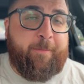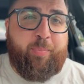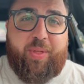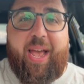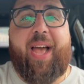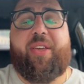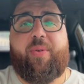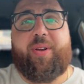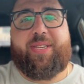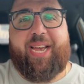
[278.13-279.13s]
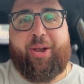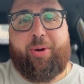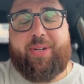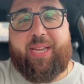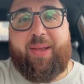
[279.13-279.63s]
the Acura
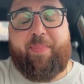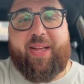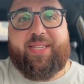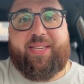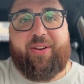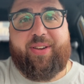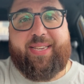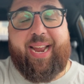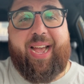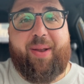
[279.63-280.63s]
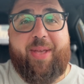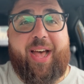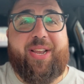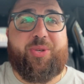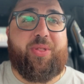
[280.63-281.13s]
Integra Type S series. And I got to be
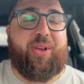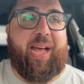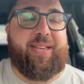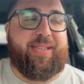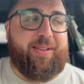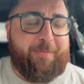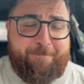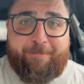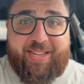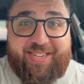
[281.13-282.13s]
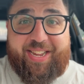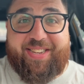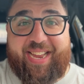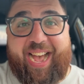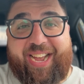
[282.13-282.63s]
honest with you guys, it
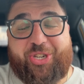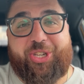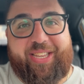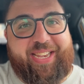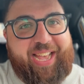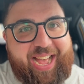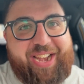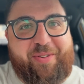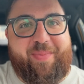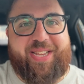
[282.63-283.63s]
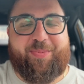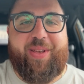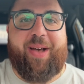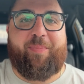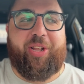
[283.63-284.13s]
does actually kind of mess
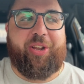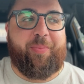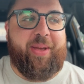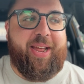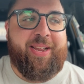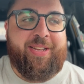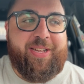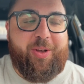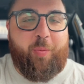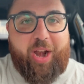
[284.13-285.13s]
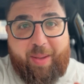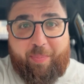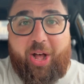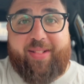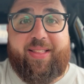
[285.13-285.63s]
me up a little bit. When I
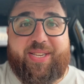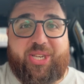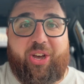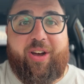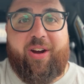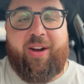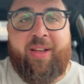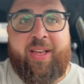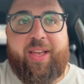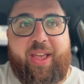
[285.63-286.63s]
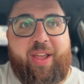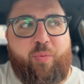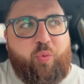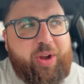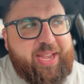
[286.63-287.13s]
bought this car, it
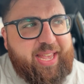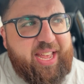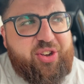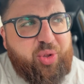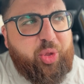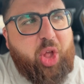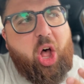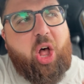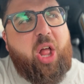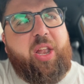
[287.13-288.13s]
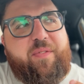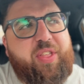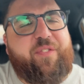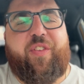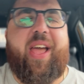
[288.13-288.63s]
rekindled all of
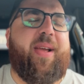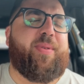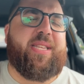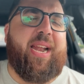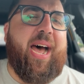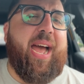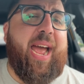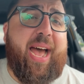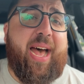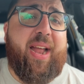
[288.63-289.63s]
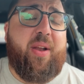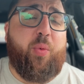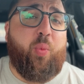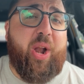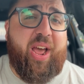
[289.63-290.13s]
the flames that I had
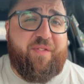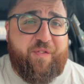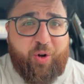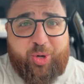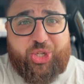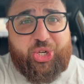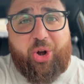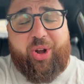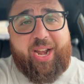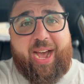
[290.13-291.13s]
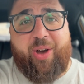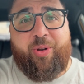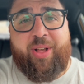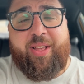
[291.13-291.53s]
when I first started out